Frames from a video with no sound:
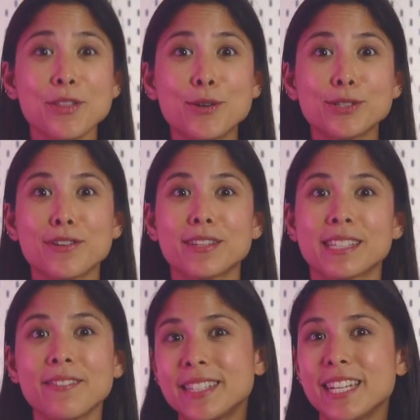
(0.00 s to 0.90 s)
And those are the
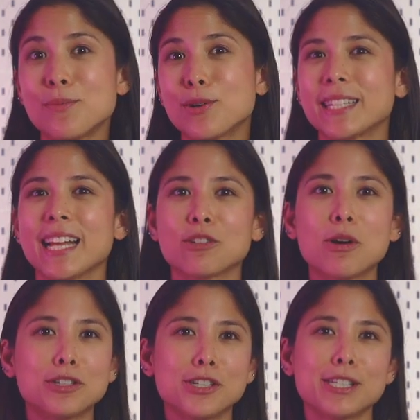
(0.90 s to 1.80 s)
17 most asked
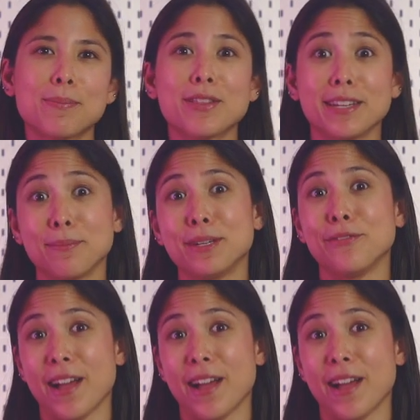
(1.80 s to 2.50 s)
questions about the Dygma